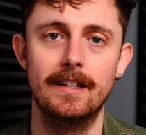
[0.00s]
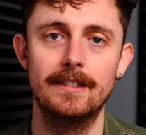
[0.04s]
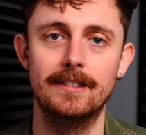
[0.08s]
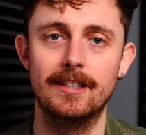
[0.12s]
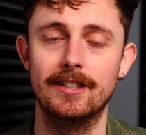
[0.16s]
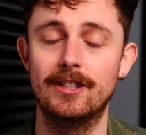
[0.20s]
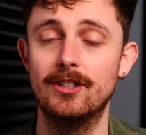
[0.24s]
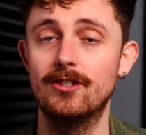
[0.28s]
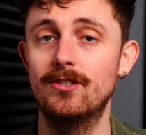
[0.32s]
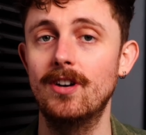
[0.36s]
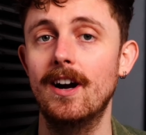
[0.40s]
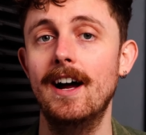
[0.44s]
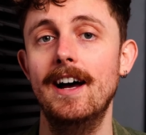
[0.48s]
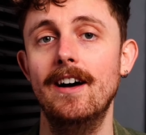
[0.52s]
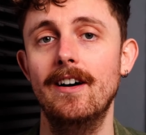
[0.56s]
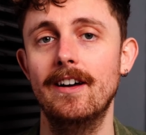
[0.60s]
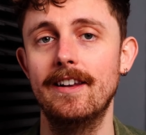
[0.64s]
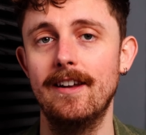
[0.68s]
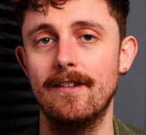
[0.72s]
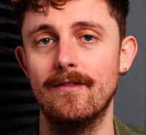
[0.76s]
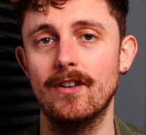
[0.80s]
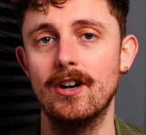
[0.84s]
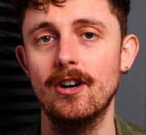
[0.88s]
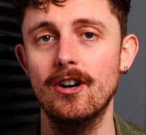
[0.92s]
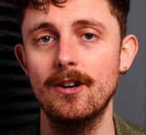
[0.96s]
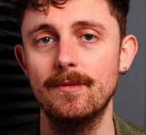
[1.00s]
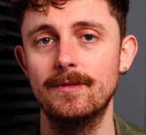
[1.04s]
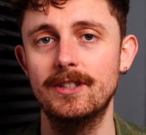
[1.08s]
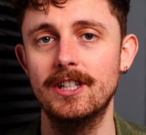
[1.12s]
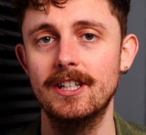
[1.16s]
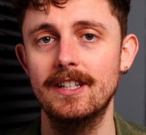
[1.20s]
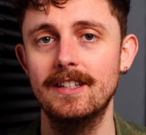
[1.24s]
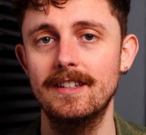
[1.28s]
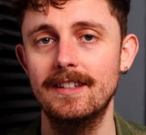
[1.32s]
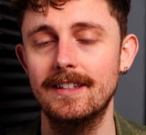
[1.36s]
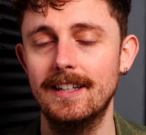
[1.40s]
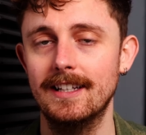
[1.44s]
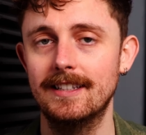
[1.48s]
So to try out another
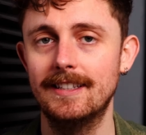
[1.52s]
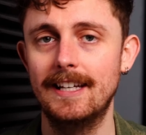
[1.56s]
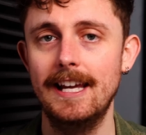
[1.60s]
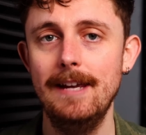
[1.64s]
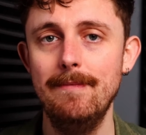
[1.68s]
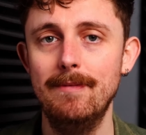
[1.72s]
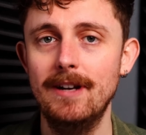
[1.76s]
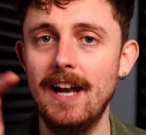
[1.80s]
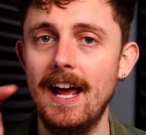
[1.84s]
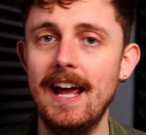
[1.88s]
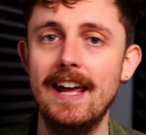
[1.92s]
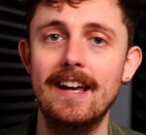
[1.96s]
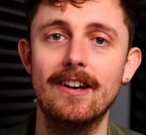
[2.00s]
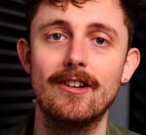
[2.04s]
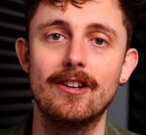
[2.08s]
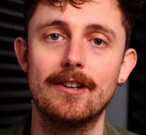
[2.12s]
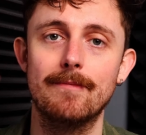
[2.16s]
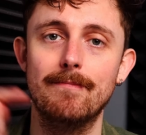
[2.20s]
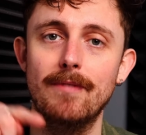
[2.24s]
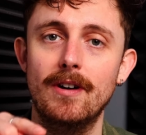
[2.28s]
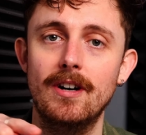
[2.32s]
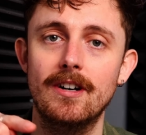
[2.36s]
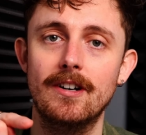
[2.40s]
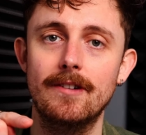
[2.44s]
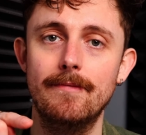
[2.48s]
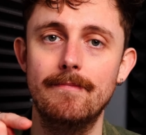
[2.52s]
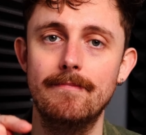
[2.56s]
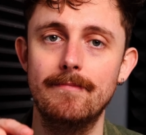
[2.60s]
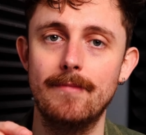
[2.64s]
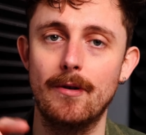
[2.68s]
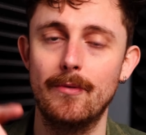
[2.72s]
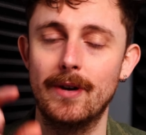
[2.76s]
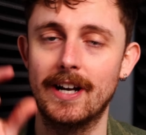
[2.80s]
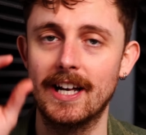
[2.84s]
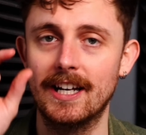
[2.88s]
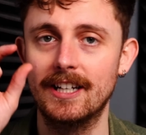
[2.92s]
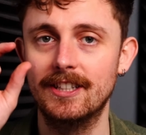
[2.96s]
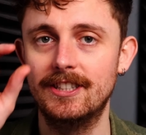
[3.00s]
option, let's keep an 8 on the bottom,
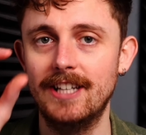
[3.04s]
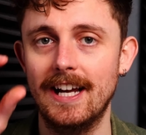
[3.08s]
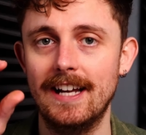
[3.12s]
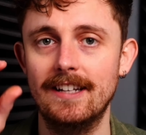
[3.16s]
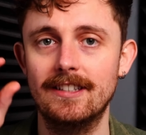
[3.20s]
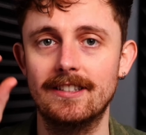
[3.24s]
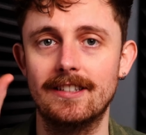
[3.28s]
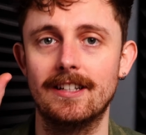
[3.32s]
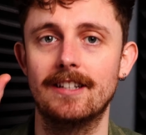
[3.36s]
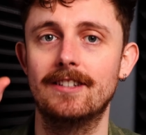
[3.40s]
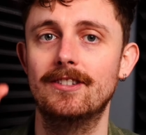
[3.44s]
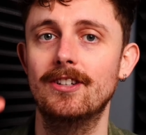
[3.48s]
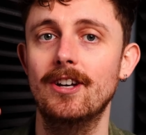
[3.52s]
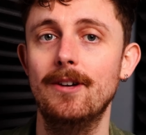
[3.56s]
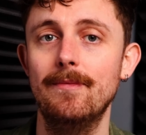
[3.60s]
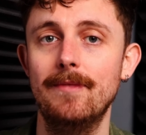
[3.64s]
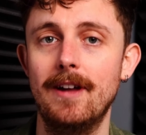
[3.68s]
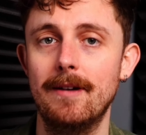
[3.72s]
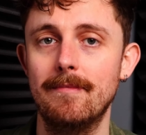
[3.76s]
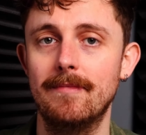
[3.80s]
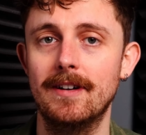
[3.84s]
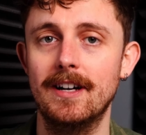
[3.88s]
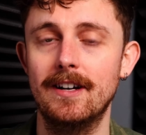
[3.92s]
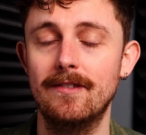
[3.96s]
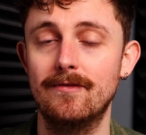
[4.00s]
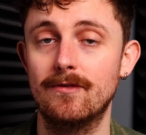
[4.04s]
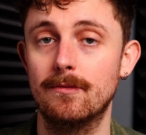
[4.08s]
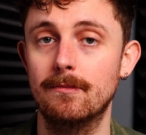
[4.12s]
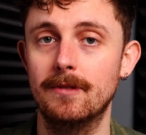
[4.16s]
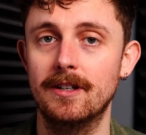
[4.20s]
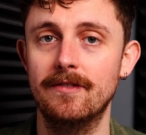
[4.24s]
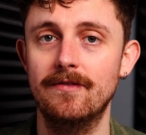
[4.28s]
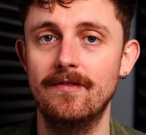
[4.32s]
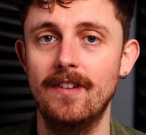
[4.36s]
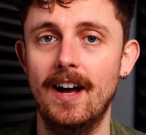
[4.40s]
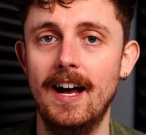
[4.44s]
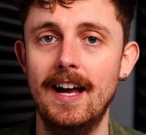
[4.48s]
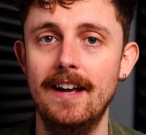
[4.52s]
but we're going to change the top number from
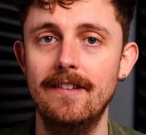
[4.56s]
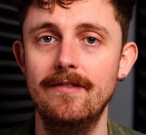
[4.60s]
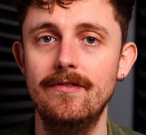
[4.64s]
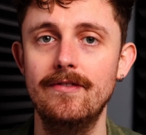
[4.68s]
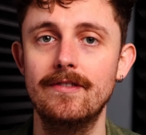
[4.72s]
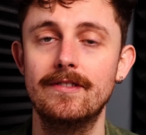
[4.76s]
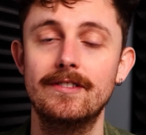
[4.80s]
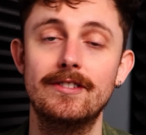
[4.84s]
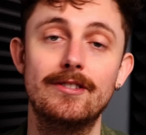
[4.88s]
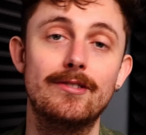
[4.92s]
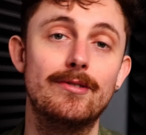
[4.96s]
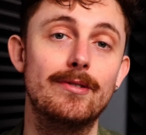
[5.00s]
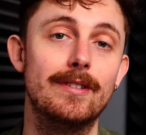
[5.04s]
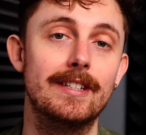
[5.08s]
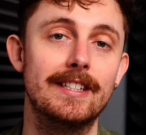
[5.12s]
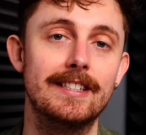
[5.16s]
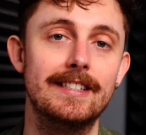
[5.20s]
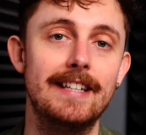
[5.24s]
a 5 to a